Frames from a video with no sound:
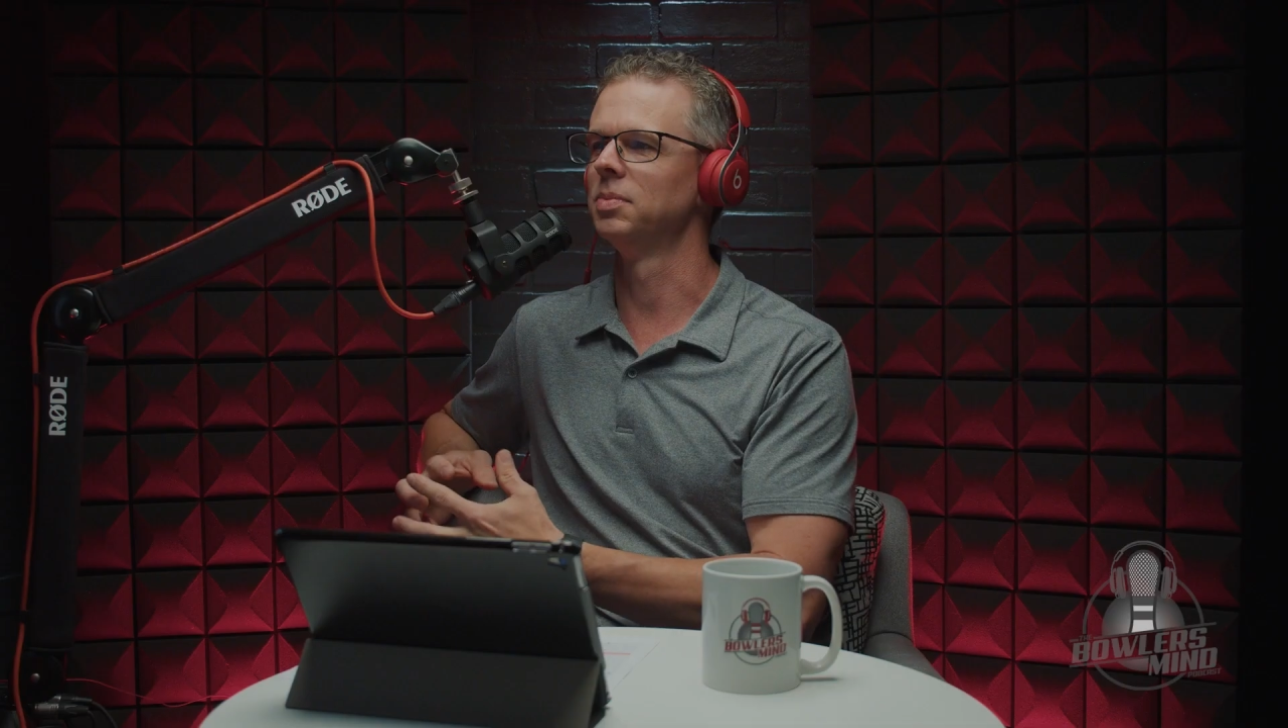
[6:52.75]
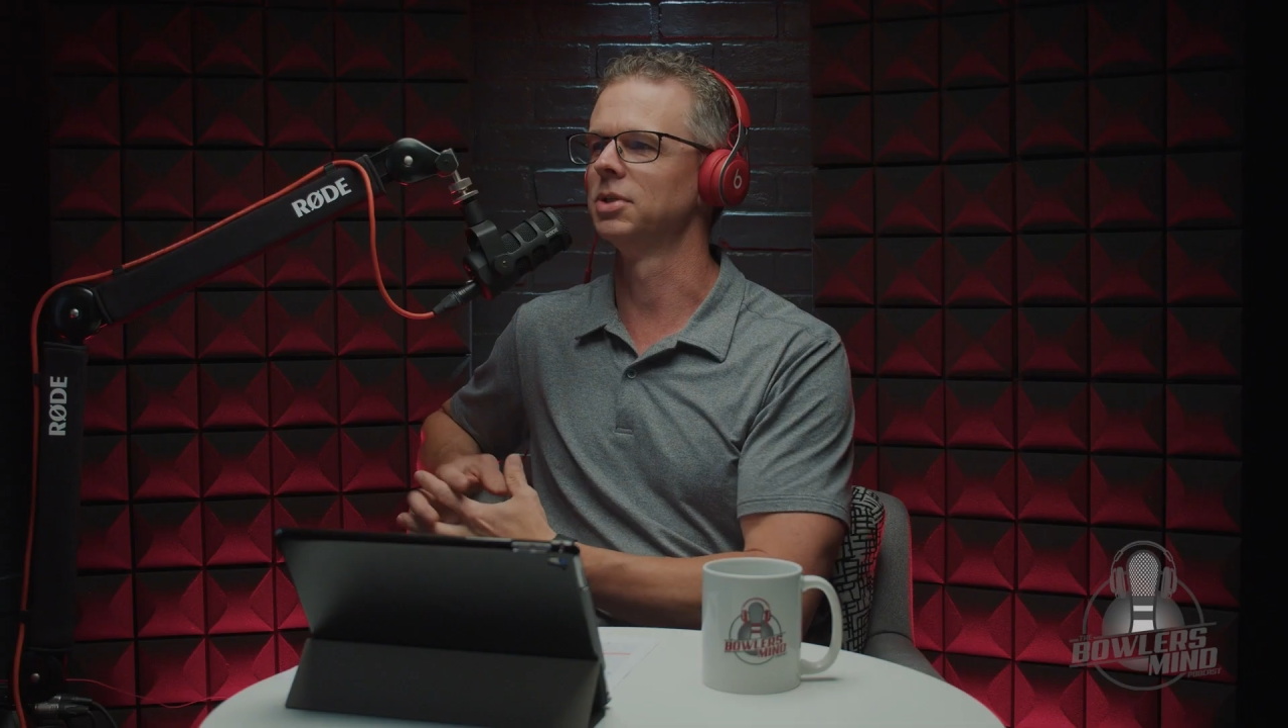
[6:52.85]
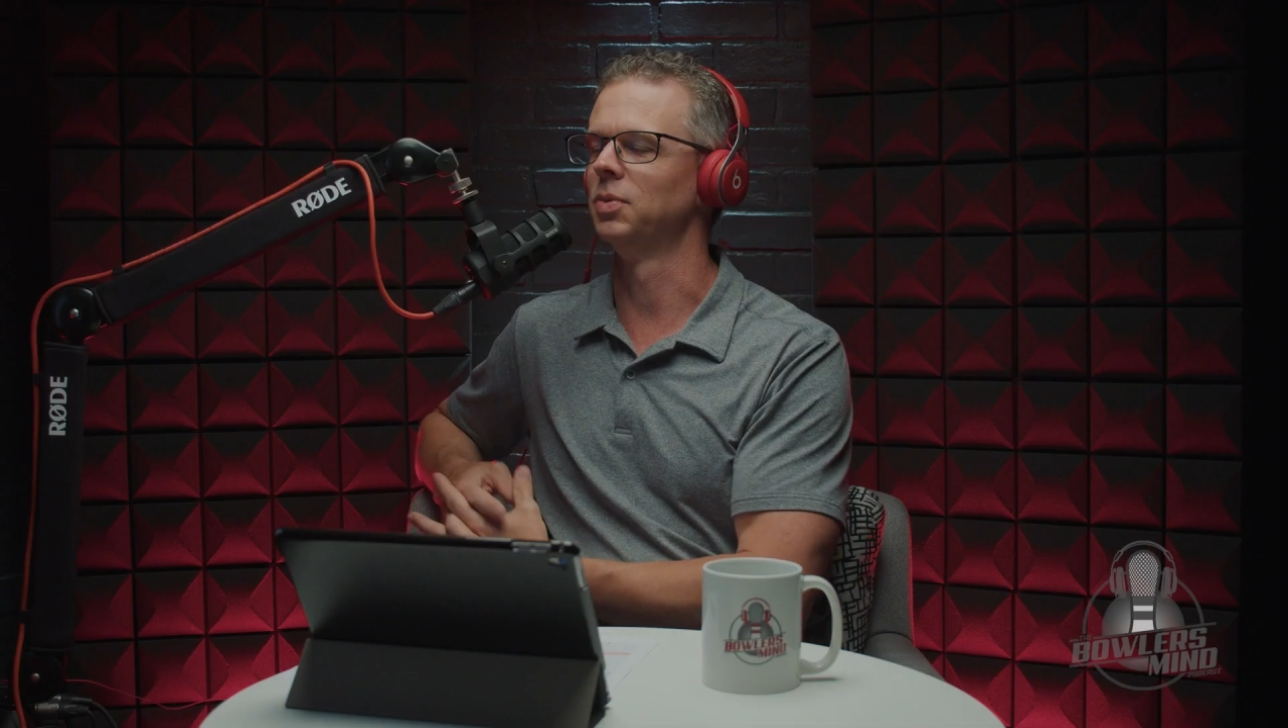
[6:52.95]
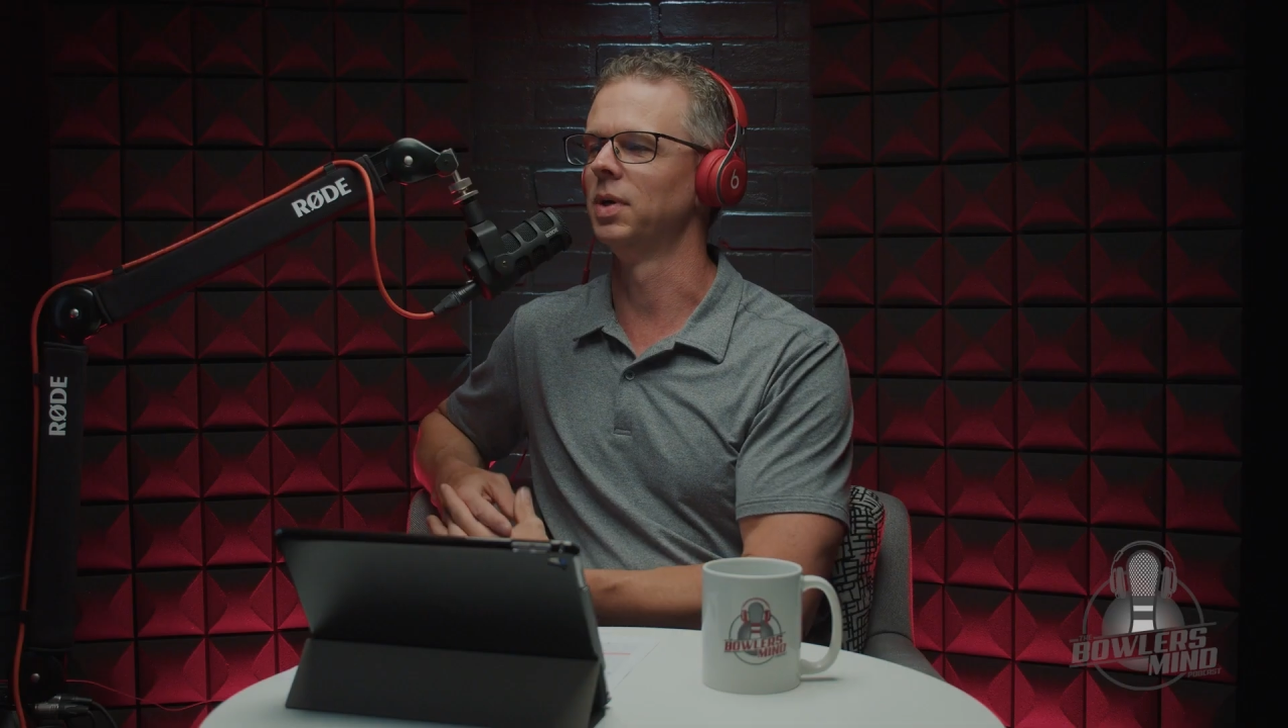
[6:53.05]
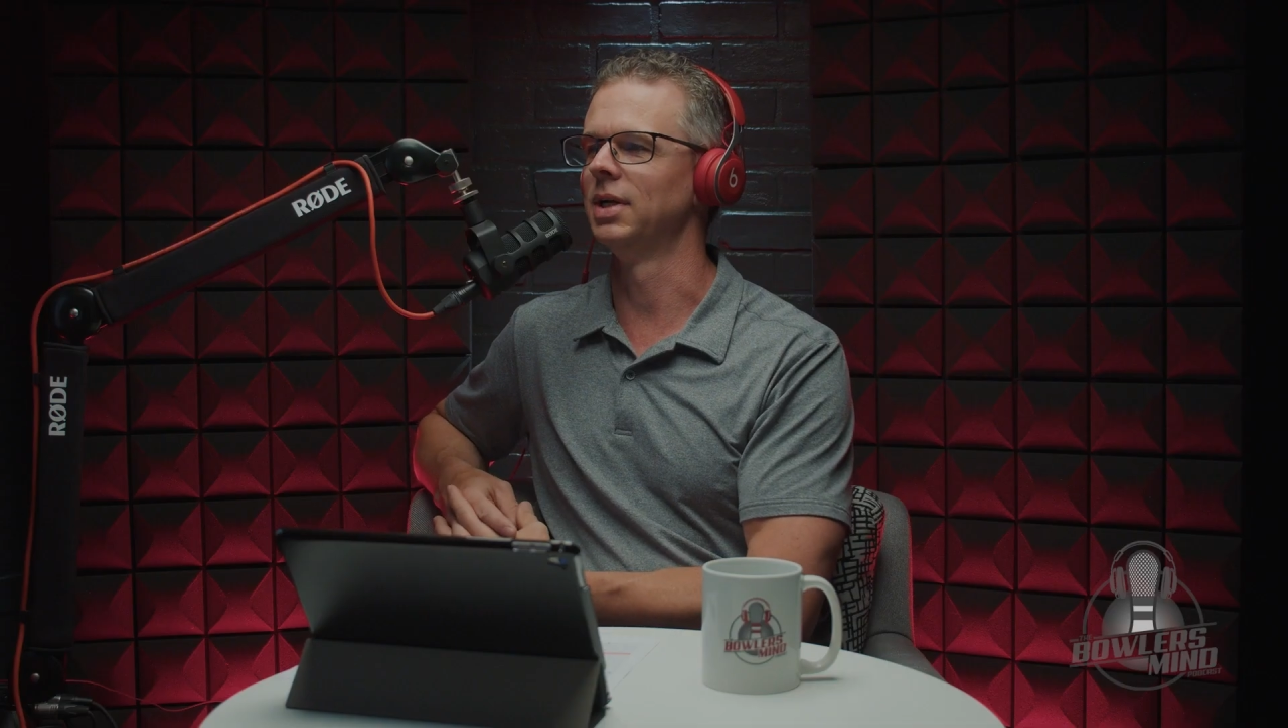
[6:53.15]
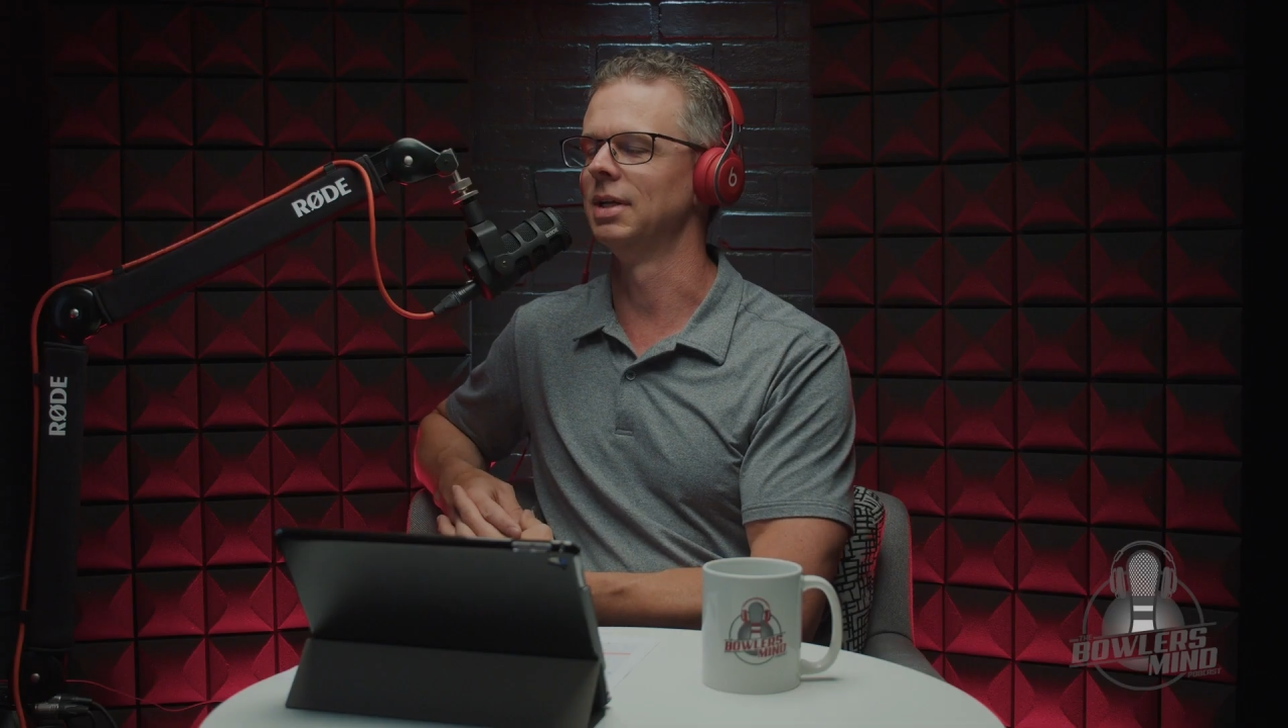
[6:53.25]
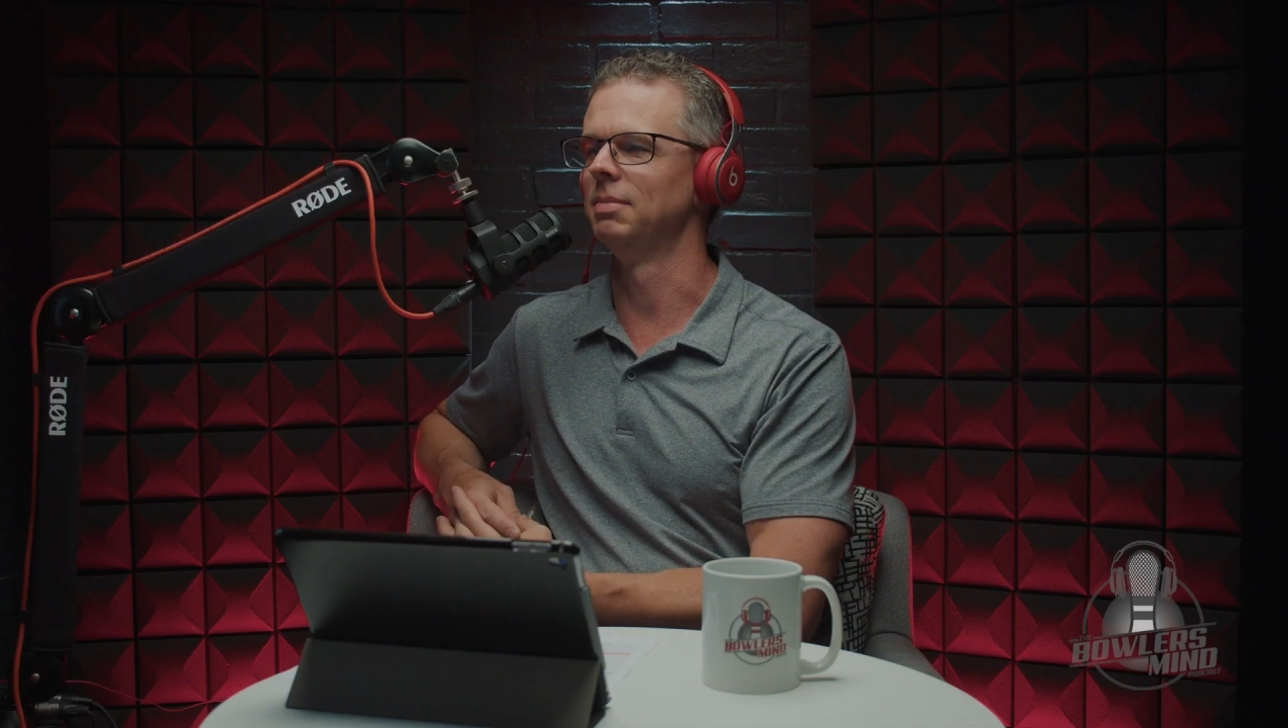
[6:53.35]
So, what did it